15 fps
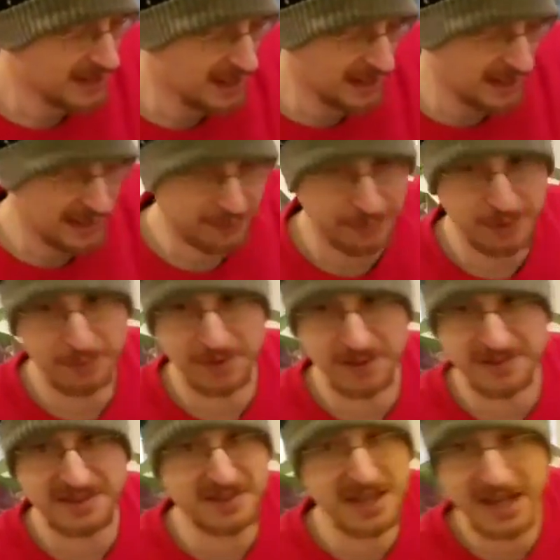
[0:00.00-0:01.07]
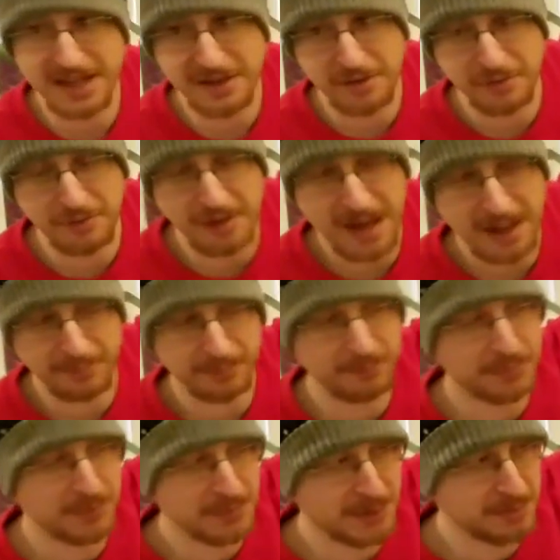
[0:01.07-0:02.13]
not like we recycle
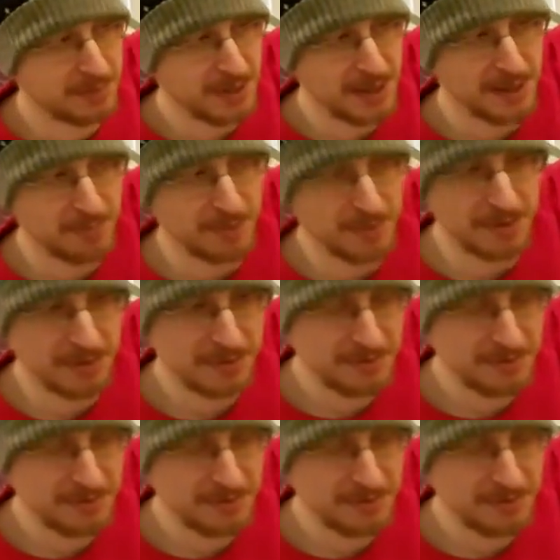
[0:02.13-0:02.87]
wrapping paper.